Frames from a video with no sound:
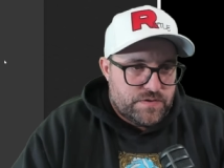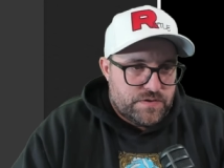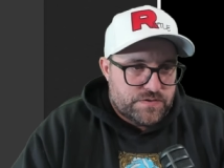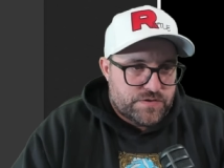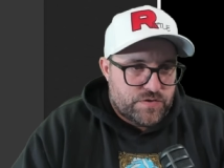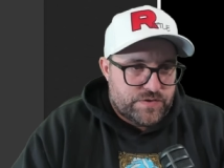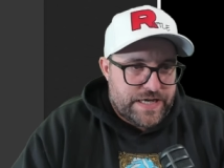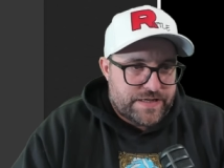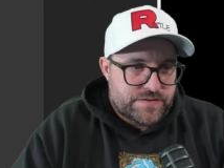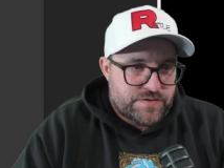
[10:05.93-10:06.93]
So
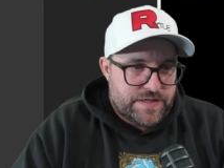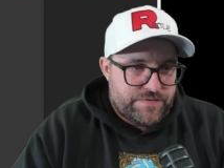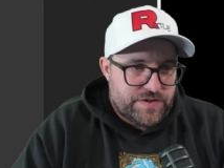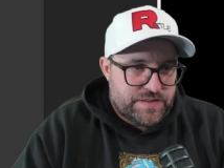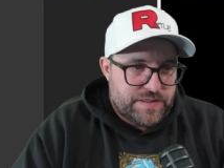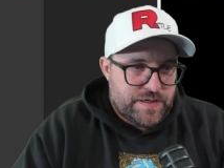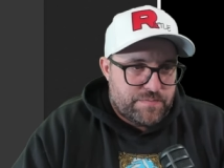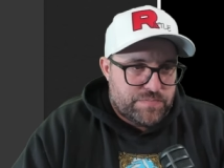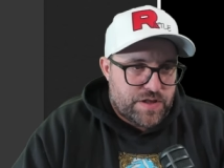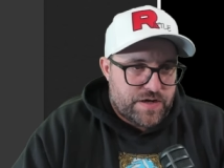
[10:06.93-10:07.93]
yes, definitely
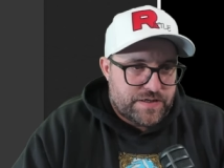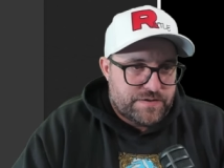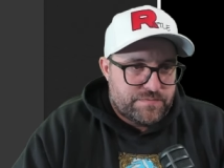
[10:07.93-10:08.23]
block